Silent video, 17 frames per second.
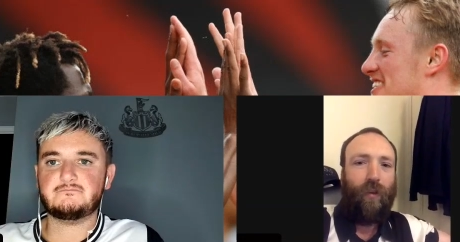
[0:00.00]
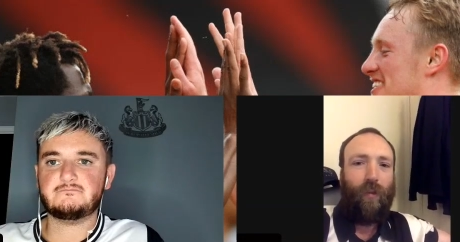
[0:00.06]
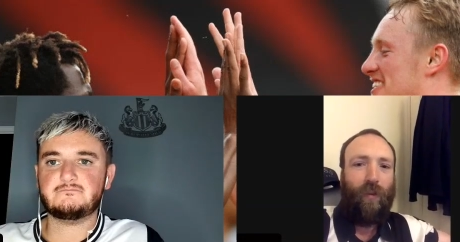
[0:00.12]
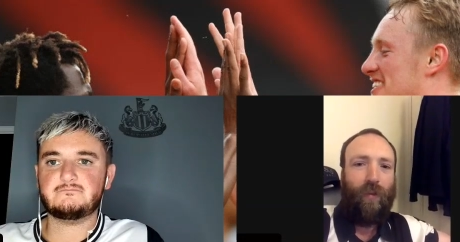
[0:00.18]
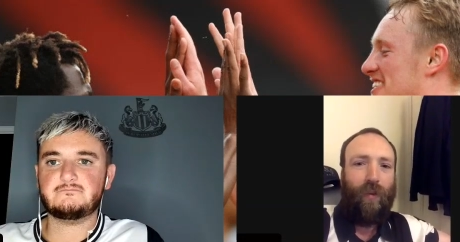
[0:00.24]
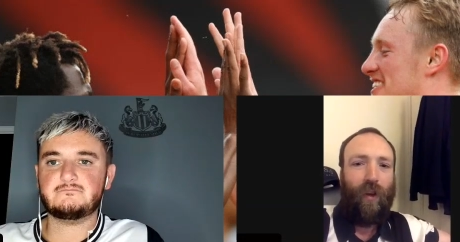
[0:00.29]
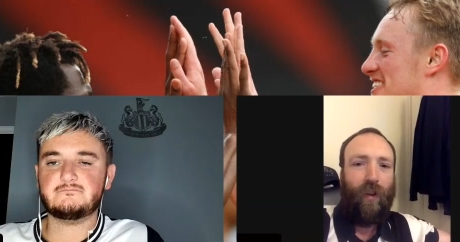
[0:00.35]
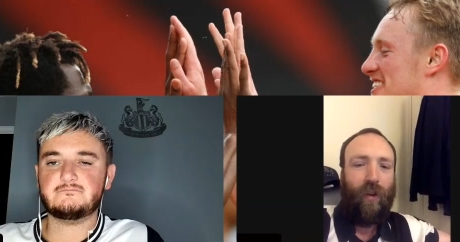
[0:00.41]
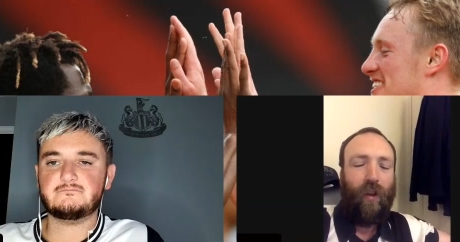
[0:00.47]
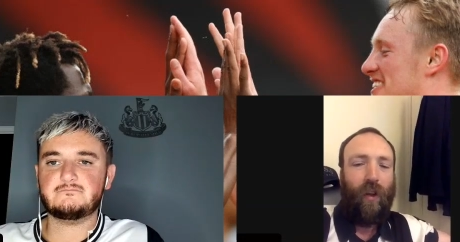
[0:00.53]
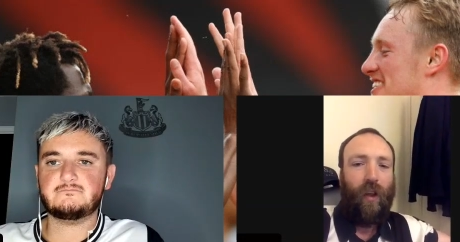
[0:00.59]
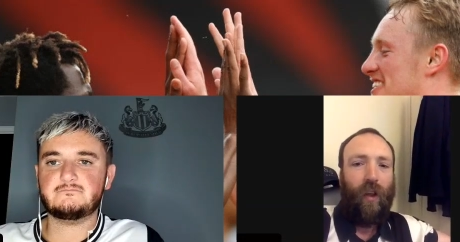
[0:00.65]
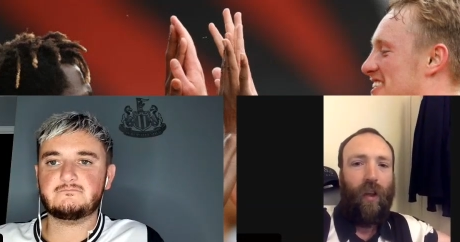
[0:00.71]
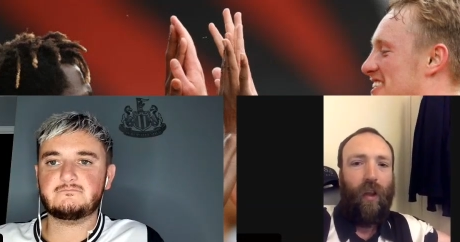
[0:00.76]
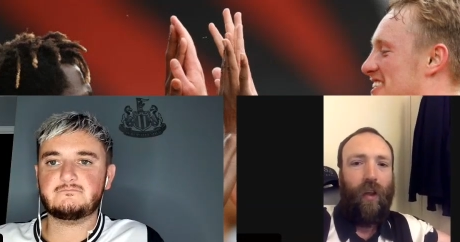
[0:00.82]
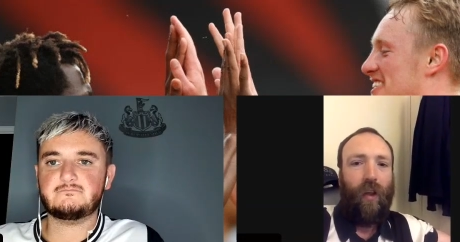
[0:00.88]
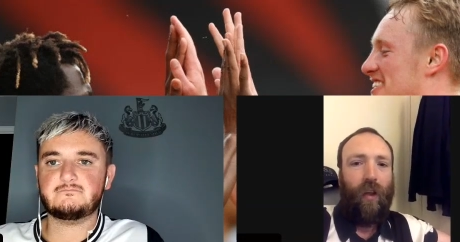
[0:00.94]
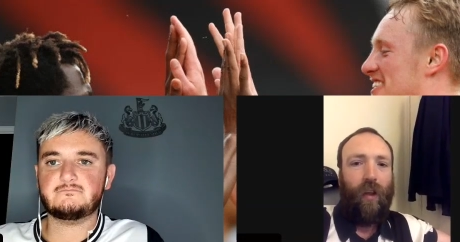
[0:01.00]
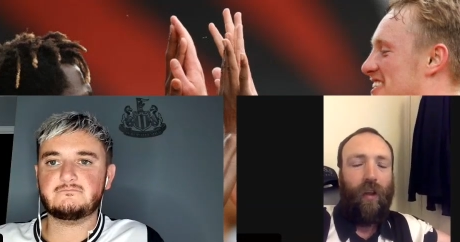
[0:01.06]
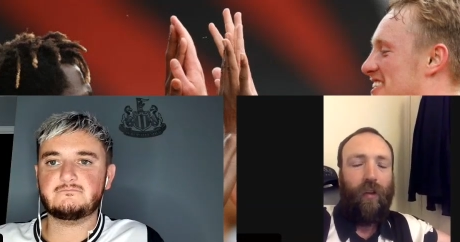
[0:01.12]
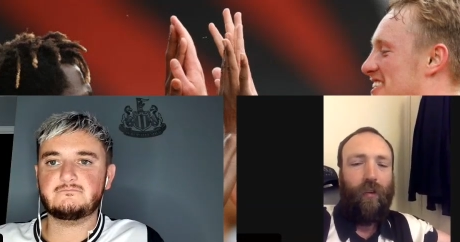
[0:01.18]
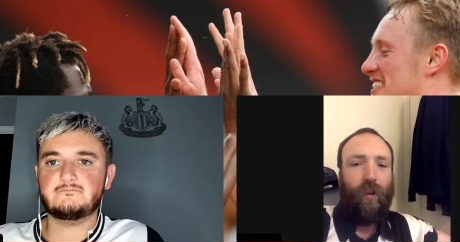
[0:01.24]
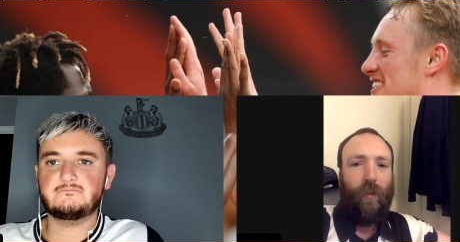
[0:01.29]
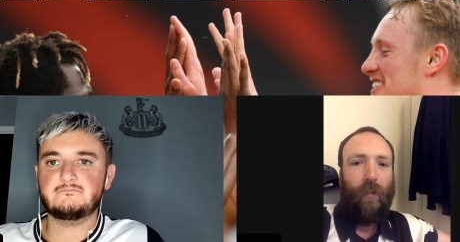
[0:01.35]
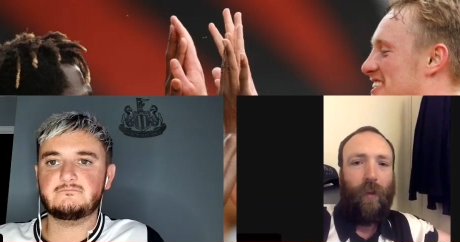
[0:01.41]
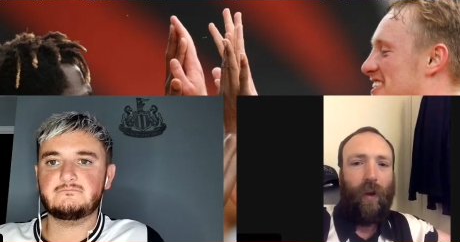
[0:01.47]
Speaker 1: To be fair,
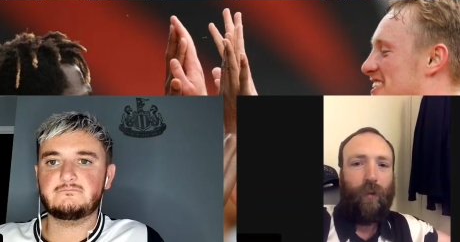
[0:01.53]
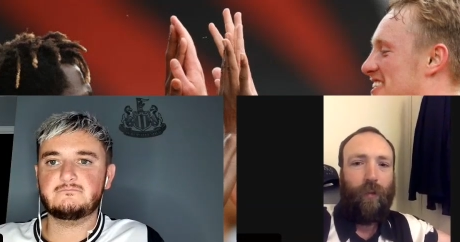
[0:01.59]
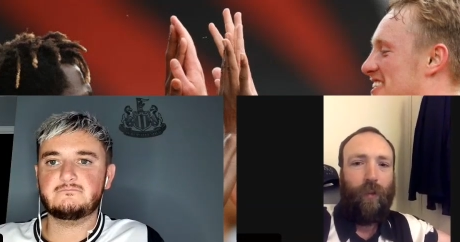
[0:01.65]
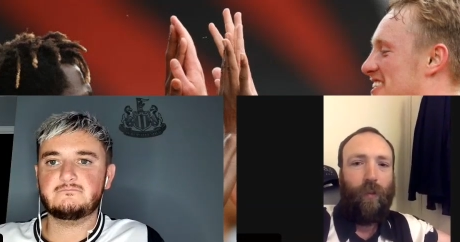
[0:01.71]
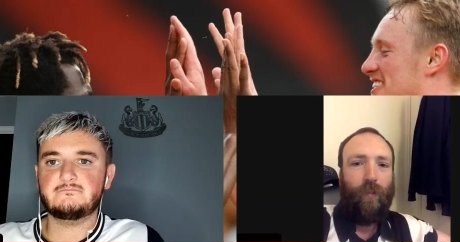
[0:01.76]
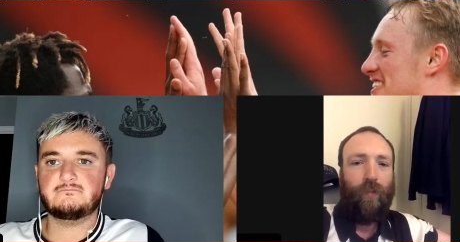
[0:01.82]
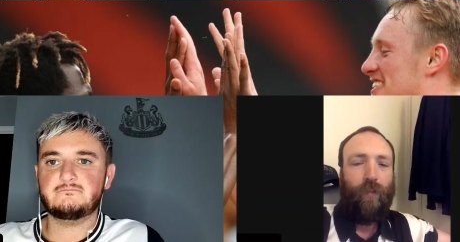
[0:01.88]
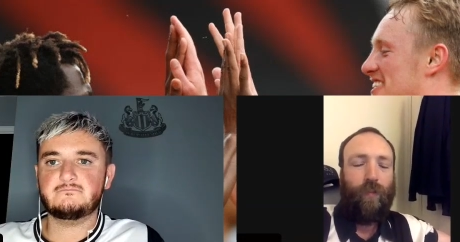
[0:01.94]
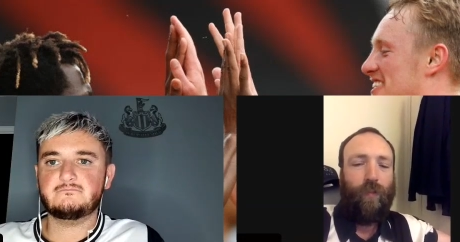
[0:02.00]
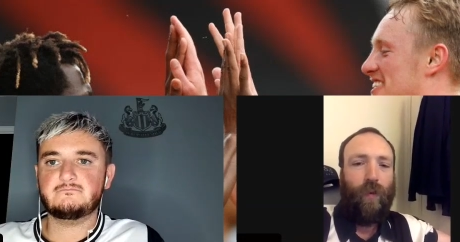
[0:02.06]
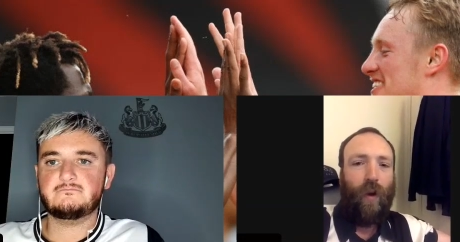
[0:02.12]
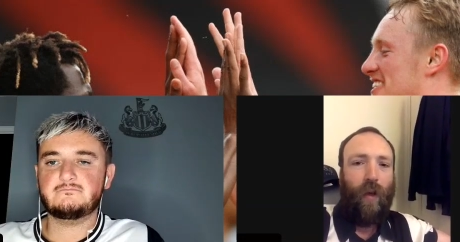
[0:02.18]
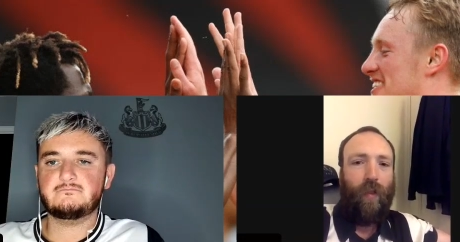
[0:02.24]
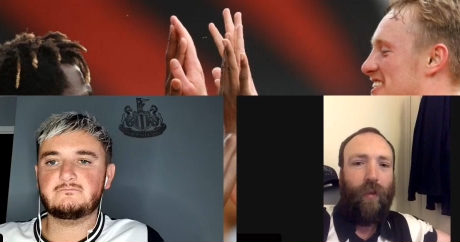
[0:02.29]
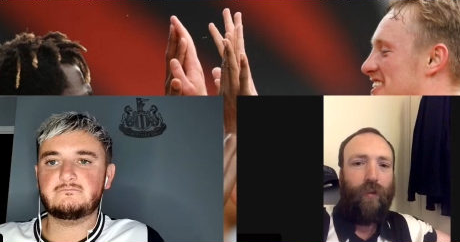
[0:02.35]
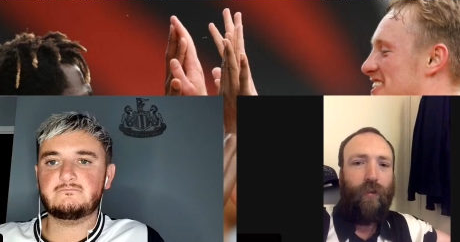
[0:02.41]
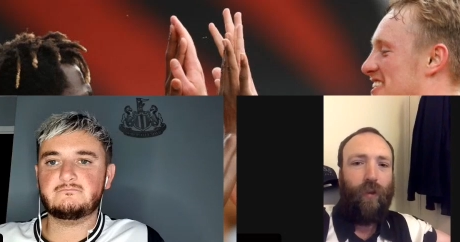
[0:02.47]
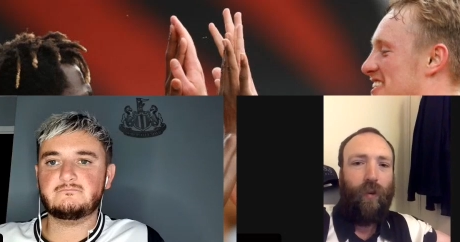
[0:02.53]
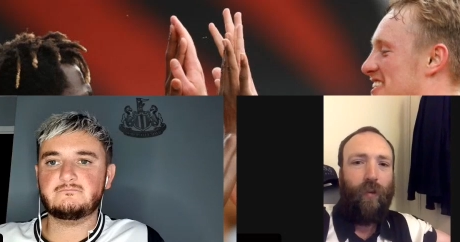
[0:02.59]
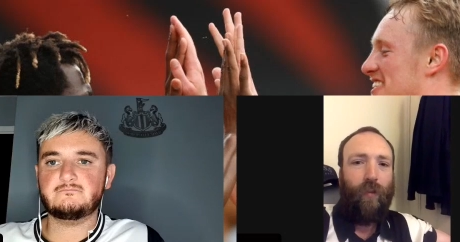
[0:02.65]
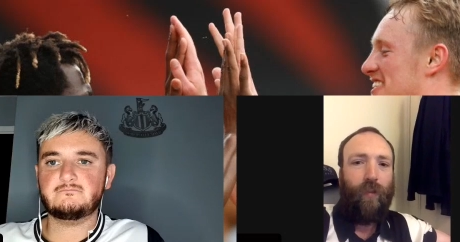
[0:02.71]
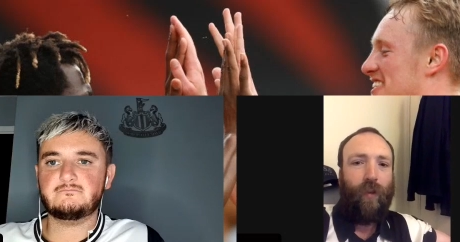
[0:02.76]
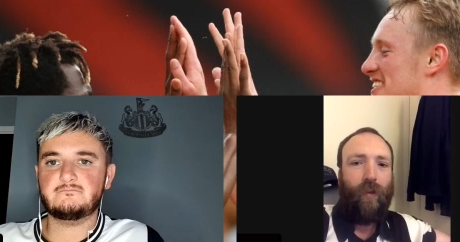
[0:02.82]
Saint-Maximin ran the show.